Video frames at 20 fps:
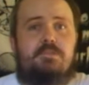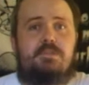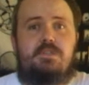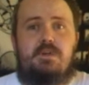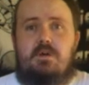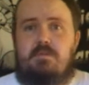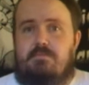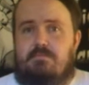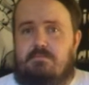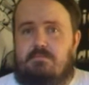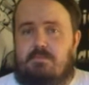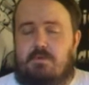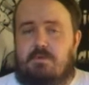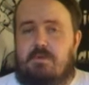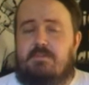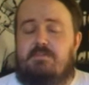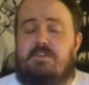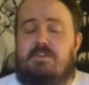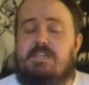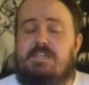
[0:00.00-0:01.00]
Don't
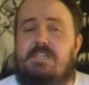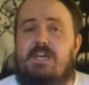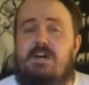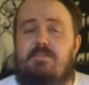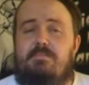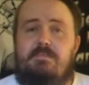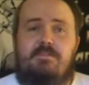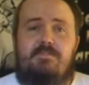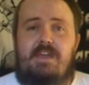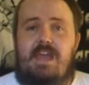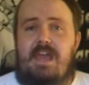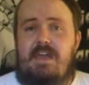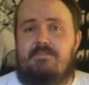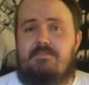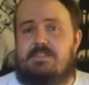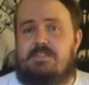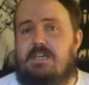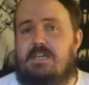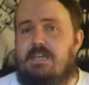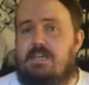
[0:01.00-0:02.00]
ruin it for yourself, but if you have
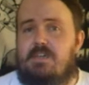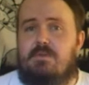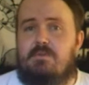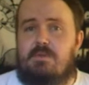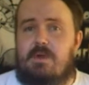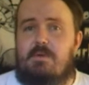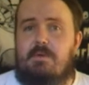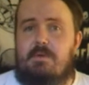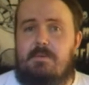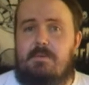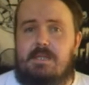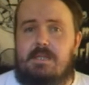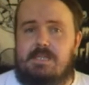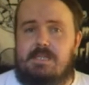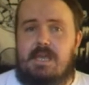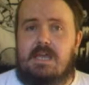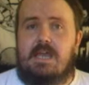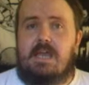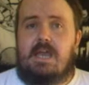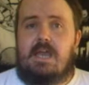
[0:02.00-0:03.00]
seen it, you'll know what I'm about
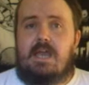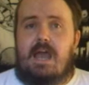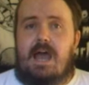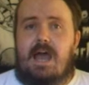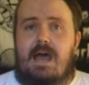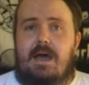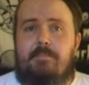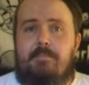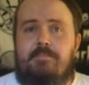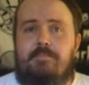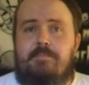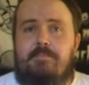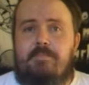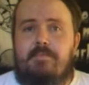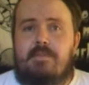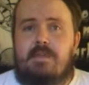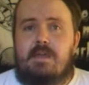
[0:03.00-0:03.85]
to say.